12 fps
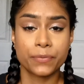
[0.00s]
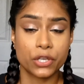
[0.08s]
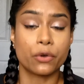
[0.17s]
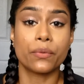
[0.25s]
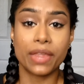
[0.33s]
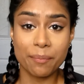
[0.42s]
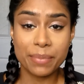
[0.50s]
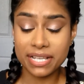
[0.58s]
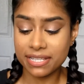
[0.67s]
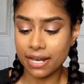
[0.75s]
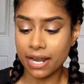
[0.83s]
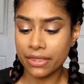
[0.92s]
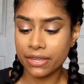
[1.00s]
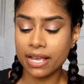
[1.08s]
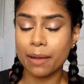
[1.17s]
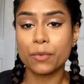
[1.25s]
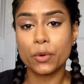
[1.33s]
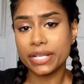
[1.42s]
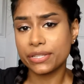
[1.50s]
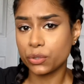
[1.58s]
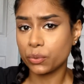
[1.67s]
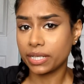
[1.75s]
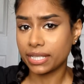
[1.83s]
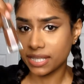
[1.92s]
So that being said, I think I'm going
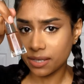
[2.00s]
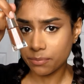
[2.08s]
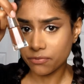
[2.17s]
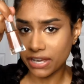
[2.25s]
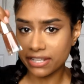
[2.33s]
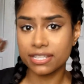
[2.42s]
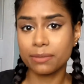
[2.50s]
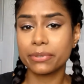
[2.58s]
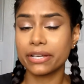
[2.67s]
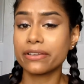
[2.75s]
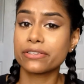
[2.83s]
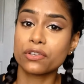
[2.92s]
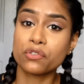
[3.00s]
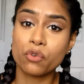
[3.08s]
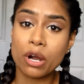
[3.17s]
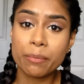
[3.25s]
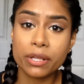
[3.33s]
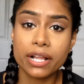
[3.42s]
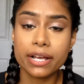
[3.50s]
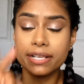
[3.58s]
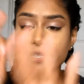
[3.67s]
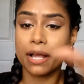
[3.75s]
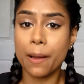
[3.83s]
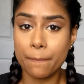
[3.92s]
to keep Fenty because the formula
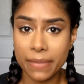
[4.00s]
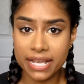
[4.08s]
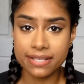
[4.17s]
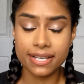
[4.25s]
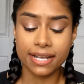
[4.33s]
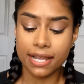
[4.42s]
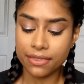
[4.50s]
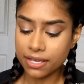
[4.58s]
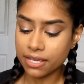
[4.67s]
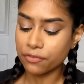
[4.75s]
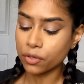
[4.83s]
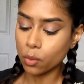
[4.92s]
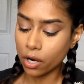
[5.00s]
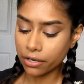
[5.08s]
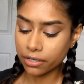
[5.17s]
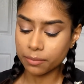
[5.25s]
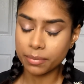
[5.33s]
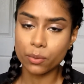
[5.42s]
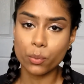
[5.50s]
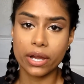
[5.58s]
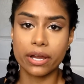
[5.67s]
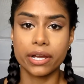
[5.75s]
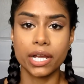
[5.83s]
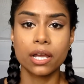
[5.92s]
is amazing, and I think if you are going to be
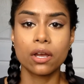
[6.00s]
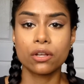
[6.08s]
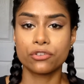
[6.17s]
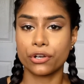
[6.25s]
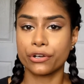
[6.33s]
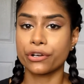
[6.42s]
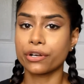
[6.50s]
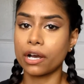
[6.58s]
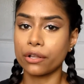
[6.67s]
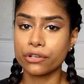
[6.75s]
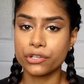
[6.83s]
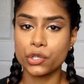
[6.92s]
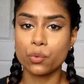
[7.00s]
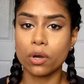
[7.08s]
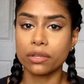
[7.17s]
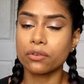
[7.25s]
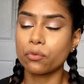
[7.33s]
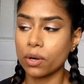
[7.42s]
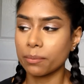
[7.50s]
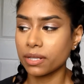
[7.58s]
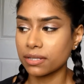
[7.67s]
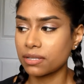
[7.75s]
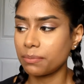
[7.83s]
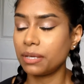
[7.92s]
wearing darker colors, you want the
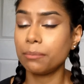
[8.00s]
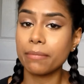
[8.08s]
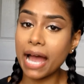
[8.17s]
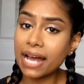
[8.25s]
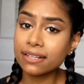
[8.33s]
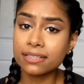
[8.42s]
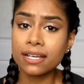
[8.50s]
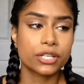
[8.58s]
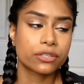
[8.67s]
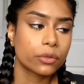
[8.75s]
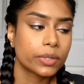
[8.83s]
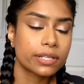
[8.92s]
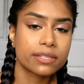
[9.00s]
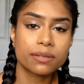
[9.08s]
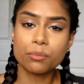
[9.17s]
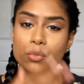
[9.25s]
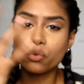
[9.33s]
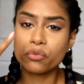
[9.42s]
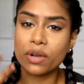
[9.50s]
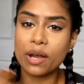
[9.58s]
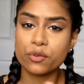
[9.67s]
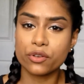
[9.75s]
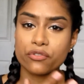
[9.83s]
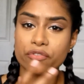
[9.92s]
formula to be matte, just so it doesn't move
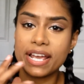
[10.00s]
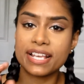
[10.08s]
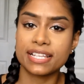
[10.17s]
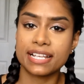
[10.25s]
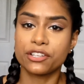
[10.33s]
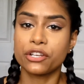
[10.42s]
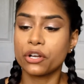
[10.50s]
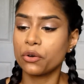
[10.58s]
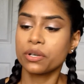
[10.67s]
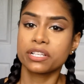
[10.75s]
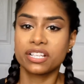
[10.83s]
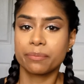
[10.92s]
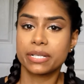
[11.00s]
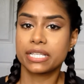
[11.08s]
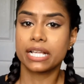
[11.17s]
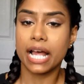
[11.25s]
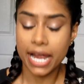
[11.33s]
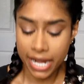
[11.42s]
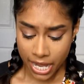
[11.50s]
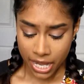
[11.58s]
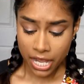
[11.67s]
around your face and, you know, slip and slide.